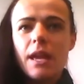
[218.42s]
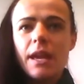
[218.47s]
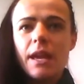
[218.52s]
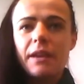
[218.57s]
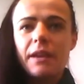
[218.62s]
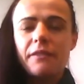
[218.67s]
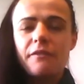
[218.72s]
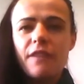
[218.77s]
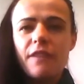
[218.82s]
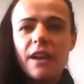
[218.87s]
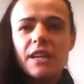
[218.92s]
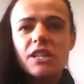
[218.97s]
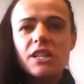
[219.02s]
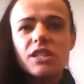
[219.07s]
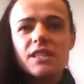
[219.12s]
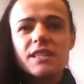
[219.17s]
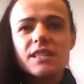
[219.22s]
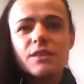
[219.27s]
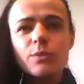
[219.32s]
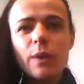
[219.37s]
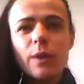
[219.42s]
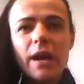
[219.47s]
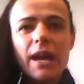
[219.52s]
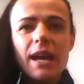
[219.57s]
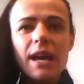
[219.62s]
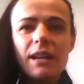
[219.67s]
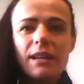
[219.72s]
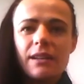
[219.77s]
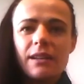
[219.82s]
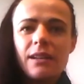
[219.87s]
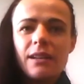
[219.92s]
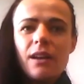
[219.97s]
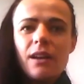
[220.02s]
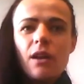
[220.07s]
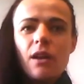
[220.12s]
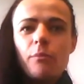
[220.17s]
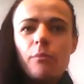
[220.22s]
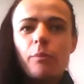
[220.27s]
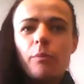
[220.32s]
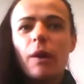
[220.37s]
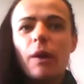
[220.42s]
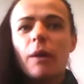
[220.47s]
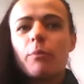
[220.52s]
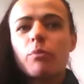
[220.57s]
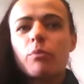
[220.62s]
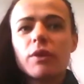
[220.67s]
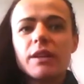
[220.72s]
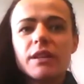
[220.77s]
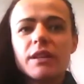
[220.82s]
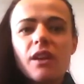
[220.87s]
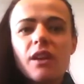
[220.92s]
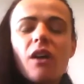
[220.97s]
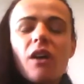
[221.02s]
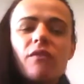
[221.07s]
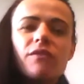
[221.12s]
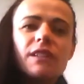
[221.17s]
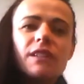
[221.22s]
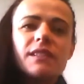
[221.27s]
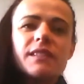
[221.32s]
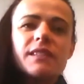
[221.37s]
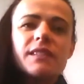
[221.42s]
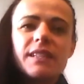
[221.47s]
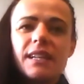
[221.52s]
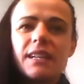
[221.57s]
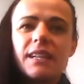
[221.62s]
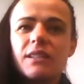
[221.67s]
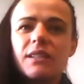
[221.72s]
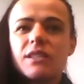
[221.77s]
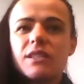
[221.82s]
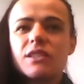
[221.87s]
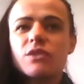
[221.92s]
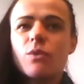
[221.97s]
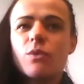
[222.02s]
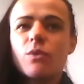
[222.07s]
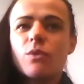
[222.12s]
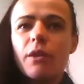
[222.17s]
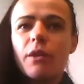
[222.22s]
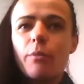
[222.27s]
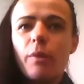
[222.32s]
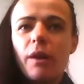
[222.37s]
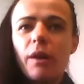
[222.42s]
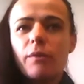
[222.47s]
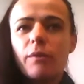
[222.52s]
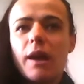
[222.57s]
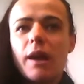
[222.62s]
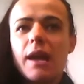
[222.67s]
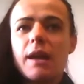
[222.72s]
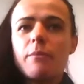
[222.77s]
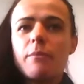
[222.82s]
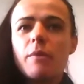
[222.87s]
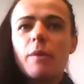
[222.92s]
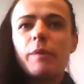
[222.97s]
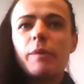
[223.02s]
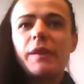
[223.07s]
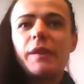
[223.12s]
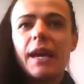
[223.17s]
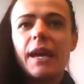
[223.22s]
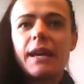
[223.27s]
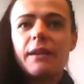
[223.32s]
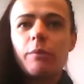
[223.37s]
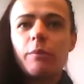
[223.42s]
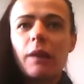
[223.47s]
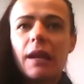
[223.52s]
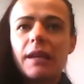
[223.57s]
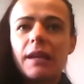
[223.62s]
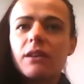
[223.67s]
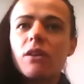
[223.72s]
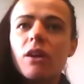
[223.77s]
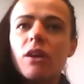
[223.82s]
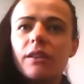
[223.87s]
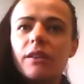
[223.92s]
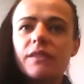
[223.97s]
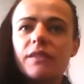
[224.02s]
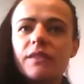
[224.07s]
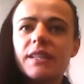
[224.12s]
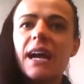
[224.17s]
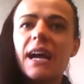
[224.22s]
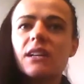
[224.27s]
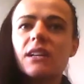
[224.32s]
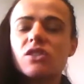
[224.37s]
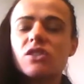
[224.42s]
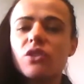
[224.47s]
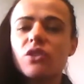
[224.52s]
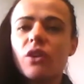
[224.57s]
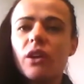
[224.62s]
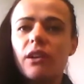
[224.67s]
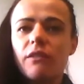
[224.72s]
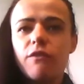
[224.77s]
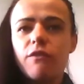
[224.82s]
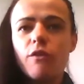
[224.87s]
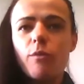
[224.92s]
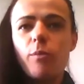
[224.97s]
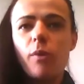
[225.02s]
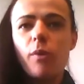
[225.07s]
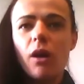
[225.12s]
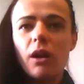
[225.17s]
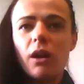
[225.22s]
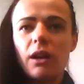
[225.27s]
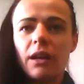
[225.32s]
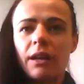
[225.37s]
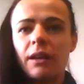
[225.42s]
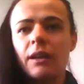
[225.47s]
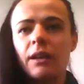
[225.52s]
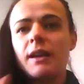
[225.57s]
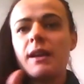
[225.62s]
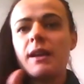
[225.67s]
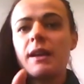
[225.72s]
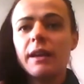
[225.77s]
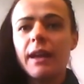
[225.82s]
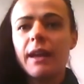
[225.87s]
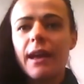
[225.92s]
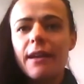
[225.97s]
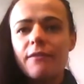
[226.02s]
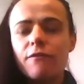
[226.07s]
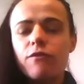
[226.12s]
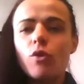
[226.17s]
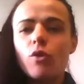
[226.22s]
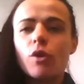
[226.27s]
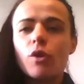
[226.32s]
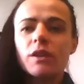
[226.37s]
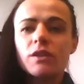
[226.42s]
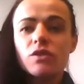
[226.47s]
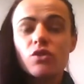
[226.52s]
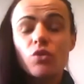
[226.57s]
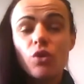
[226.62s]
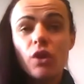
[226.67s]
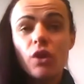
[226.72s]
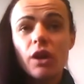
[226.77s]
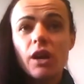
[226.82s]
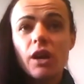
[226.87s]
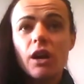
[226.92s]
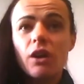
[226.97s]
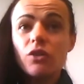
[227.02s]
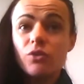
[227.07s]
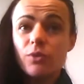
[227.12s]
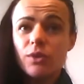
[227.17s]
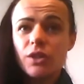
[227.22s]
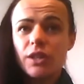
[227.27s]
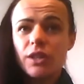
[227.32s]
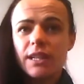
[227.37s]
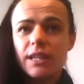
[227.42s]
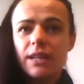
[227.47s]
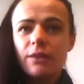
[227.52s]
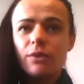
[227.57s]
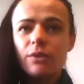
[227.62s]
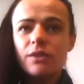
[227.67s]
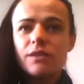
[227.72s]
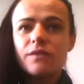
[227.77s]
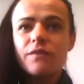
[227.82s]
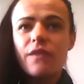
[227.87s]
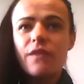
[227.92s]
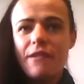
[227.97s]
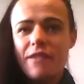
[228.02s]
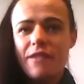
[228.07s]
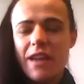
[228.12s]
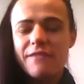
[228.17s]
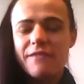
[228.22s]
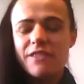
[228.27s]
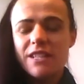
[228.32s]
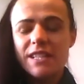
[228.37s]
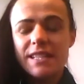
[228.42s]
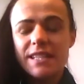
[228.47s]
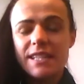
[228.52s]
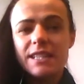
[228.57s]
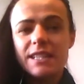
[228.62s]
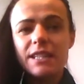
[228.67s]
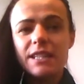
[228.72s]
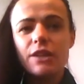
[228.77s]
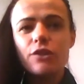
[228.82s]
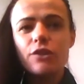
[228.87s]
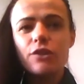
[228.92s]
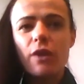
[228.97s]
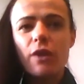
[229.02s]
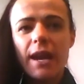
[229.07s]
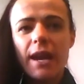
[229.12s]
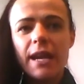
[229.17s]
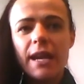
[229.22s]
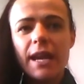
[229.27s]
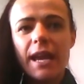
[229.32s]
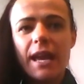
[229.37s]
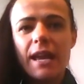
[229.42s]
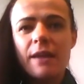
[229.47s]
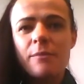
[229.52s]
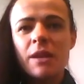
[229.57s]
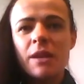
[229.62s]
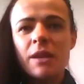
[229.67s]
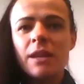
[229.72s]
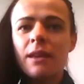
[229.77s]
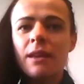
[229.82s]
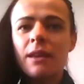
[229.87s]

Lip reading: infectious as well, and really confident, I think, into the squad about playing a kind of attacking style of football and getting forward and score goals, which I think was very evident in the Ukraine game. And